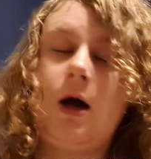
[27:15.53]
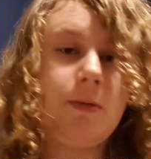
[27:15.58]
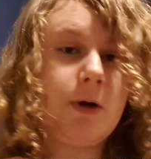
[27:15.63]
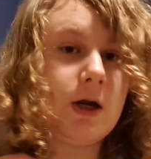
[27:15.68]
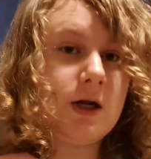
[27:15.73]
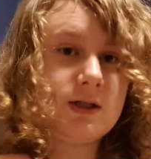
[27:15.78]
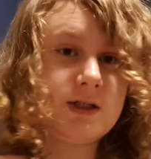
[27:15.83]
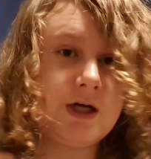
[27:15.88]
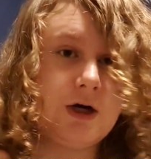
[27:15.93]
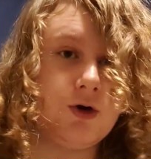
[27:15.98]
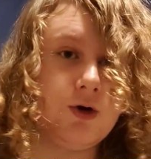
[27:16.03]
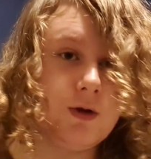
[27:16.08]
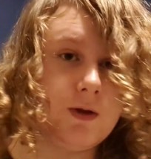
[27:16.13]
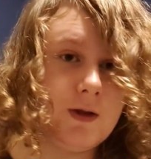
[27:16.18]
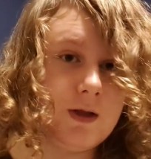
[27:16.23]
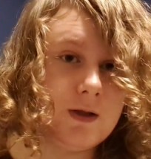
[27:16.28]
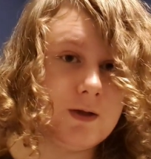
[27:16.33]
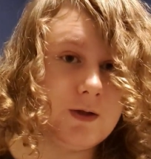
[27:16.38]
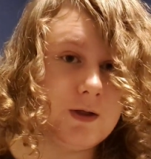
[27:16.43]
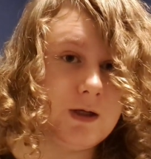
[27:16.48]
I'm gonna tell
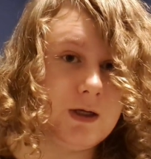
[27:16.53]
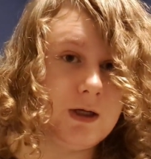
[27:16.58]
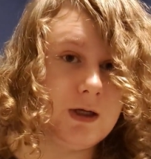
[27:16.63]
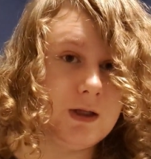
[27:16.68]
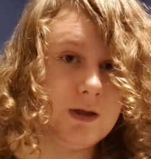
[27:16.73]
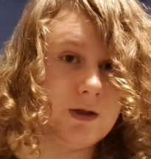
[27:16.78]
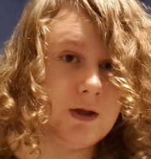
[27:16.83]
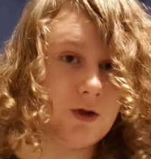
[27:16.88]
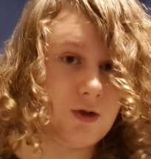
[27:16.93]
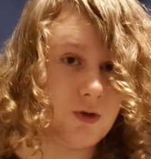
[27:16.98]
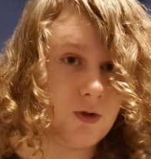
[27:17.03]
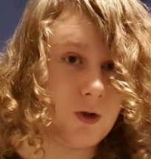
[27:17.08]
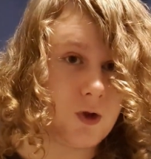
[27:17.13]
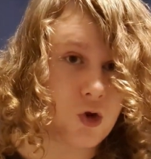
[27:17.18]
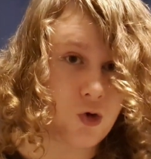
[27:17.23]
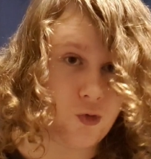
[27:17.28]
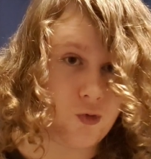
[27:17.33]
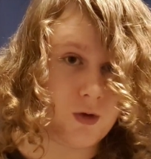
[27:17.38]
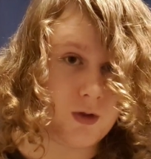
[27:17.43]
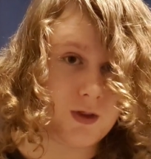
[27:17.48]
you
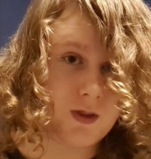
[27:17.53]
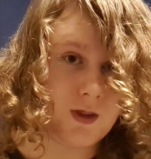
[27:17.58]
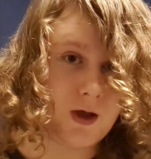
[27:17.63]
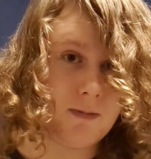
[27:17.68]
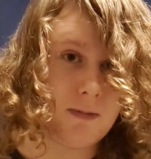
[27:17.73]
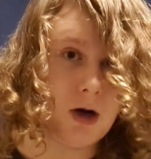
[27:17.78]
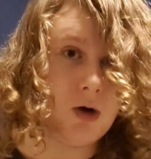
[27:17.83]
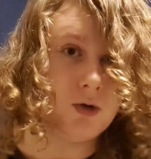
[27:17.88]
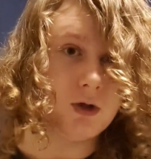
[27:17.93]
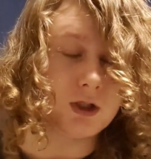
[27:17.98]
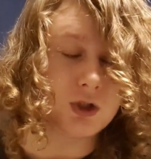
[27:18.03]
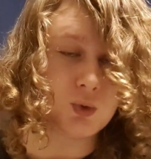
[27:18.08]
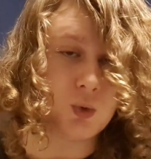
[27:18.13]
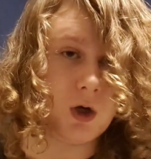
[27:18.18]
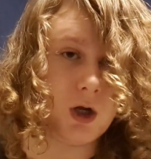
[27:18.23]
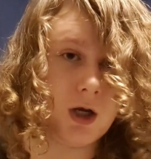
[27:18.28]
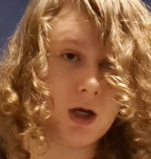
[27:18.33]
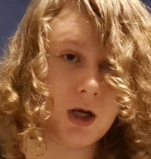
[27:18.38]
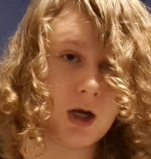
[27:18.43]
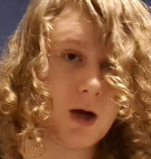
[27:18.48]
the truth about
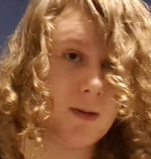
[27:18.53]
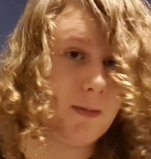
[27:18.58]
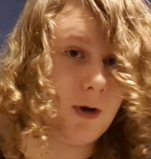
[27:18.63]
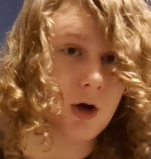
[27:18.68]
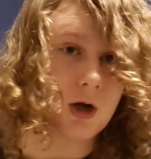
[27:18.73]
this one.